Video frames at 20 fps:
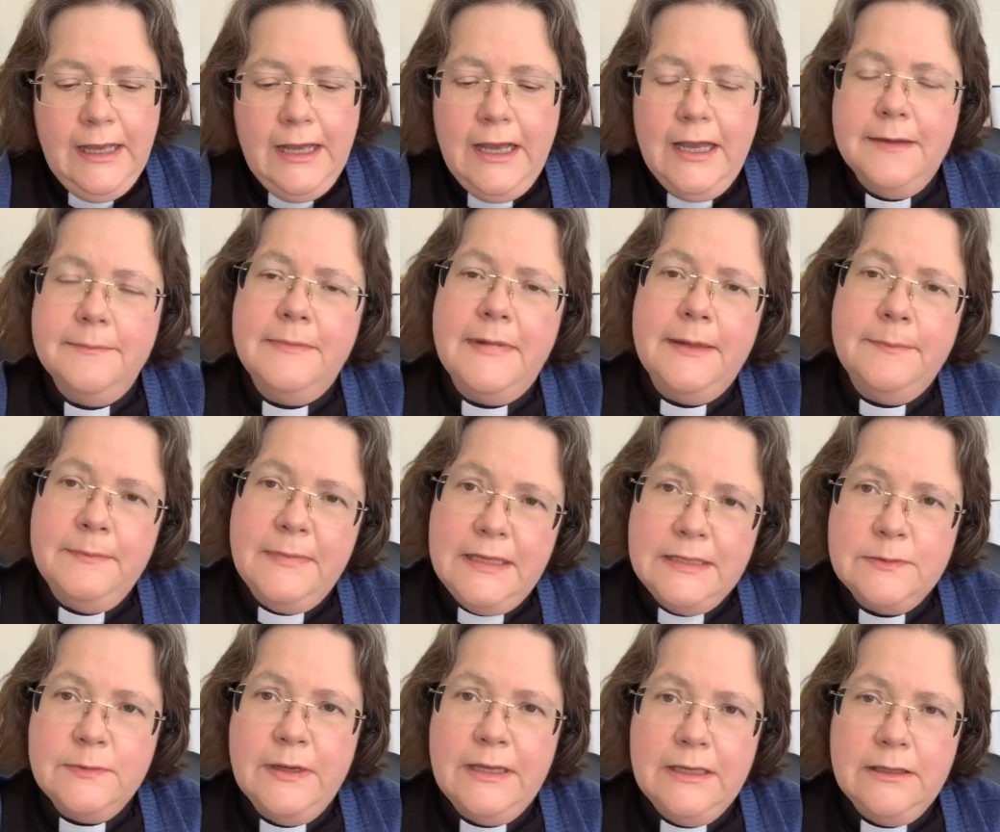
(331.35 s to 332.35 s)
And my
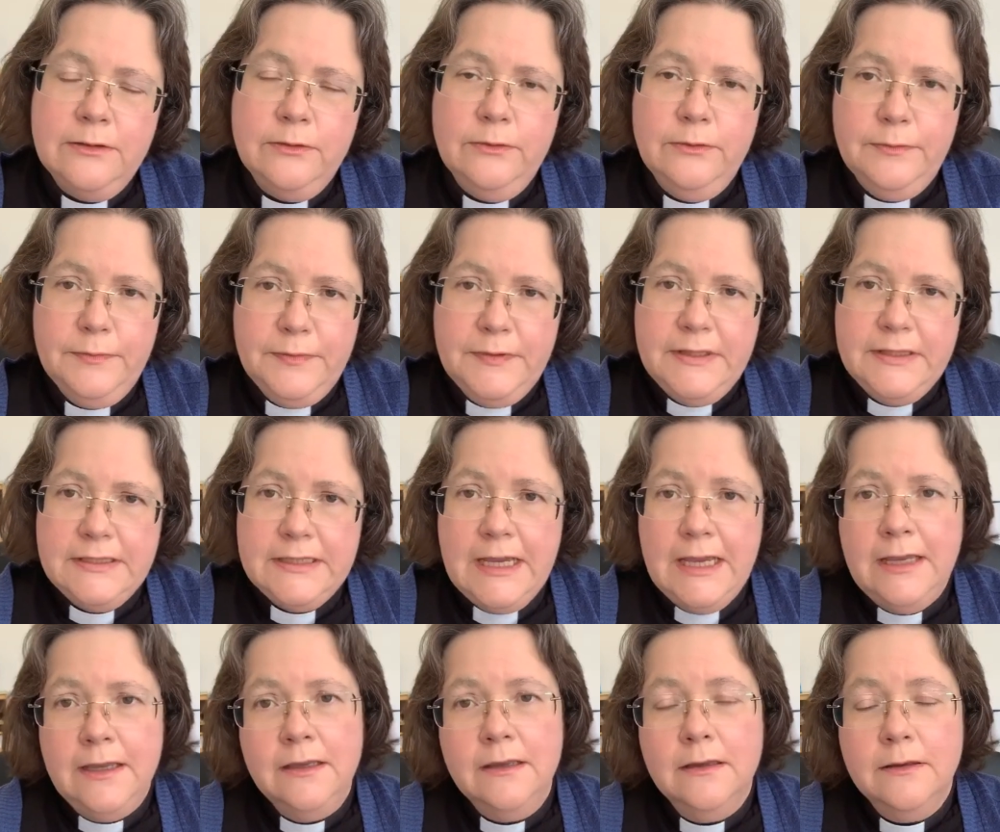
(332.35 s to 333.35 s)
midweek thought for the
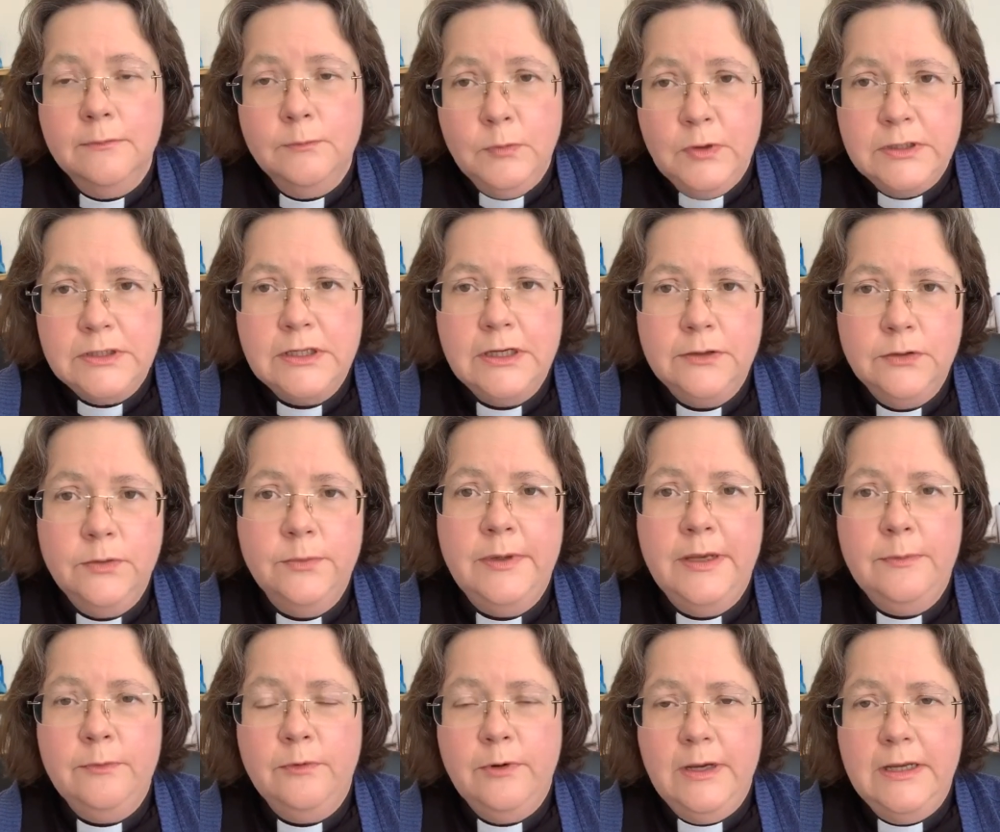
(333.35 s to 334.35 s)
day, which I
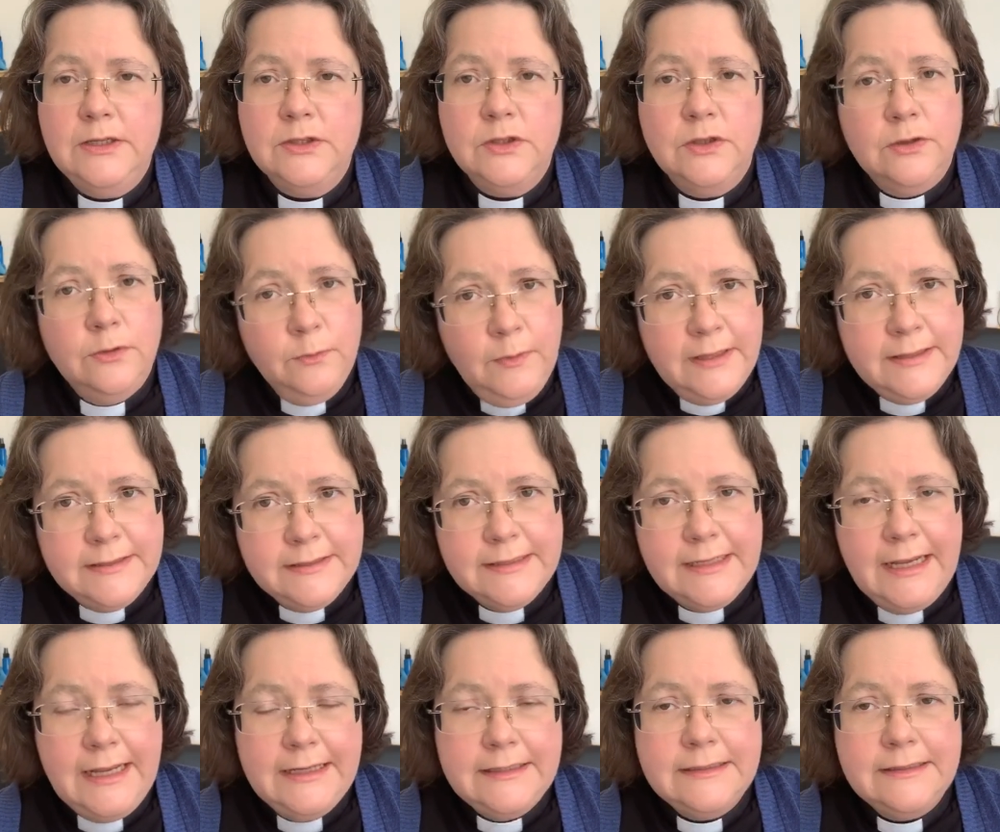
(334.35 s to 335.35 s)
normally preach on a
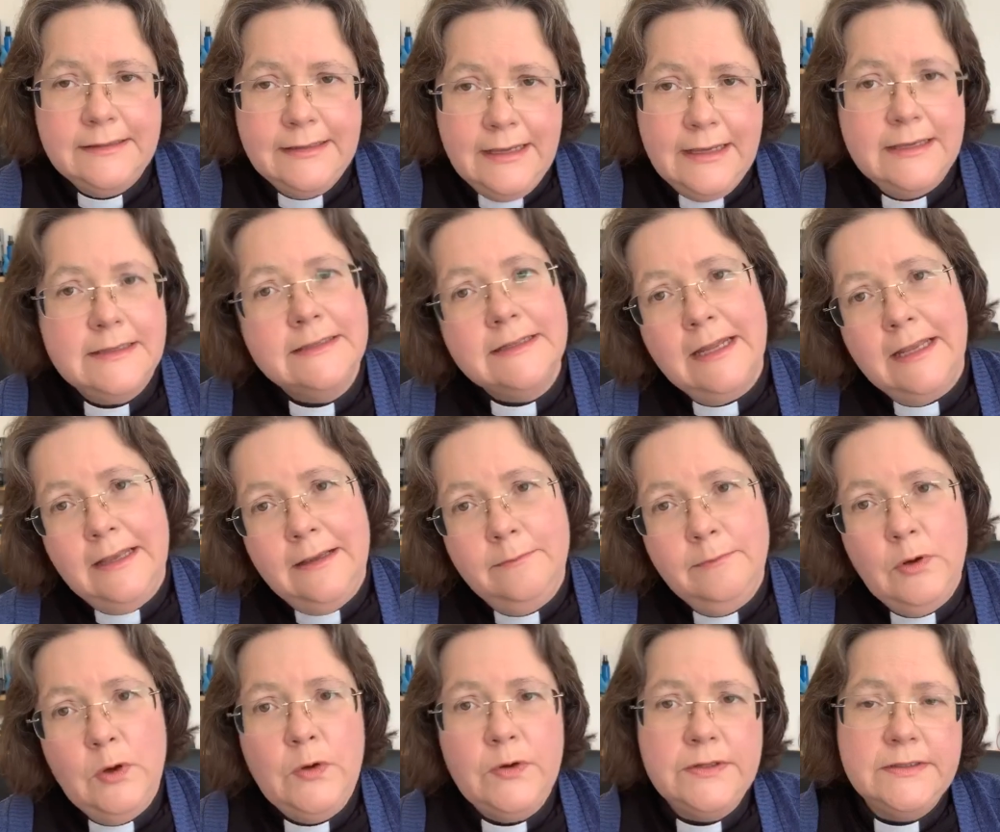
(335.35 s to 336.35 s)
Wednesday and a Thursday in
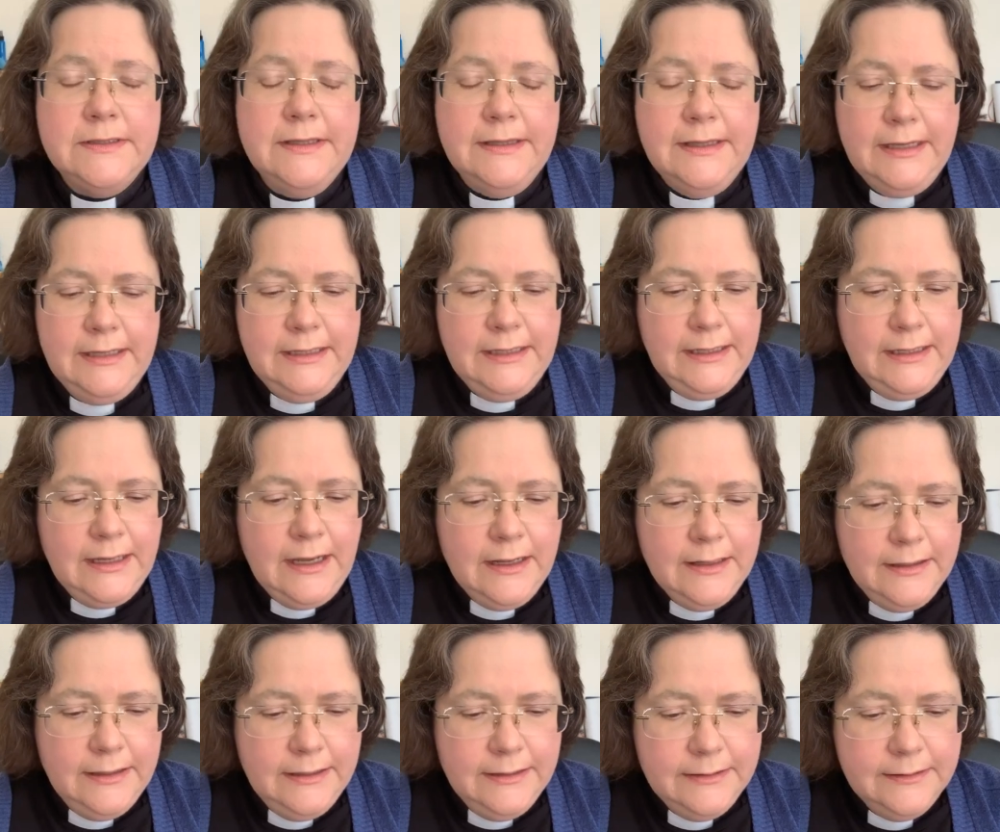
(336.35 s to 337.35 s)
Box and then in
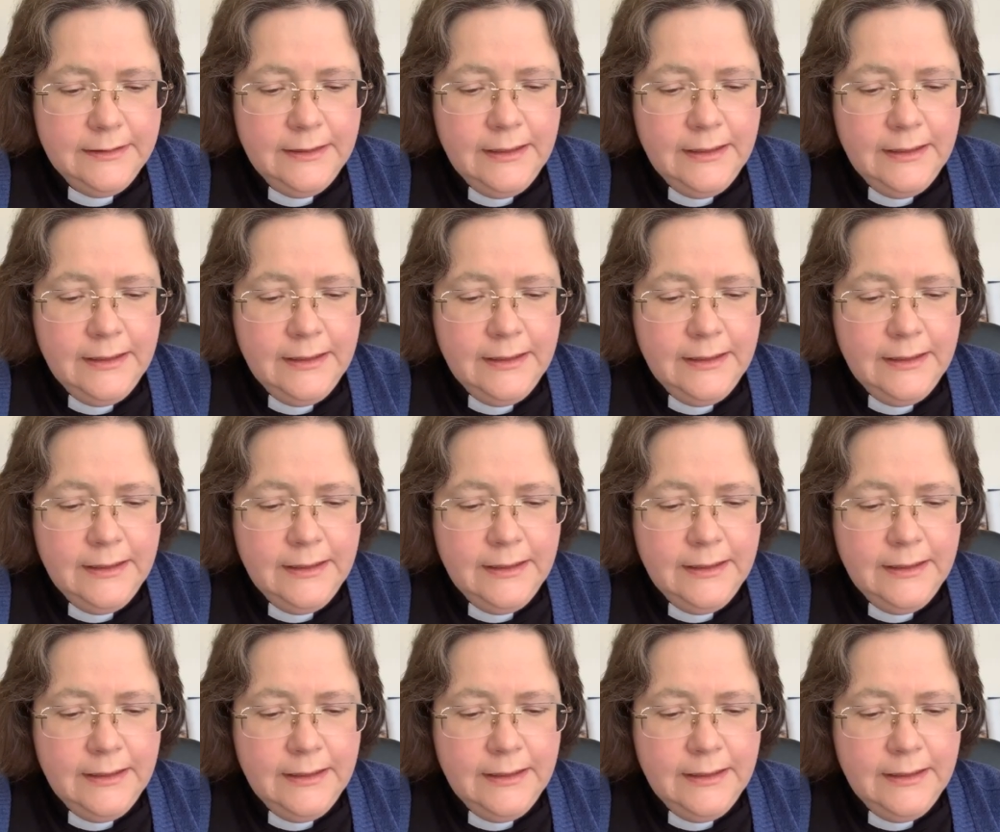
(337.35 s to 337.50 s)
Cullen,